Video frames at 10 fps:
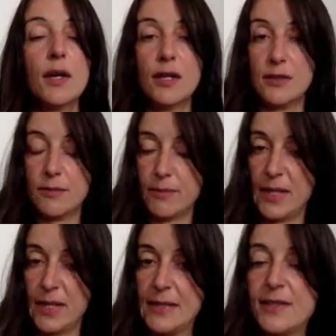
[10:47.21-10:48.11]
is
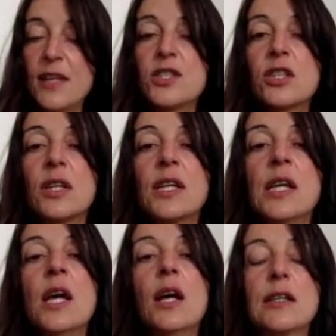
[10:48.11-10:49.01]

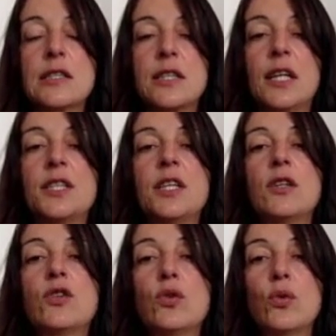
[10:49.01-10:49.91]
essentially
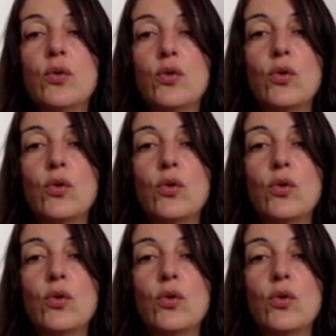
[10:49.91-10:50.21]
starting to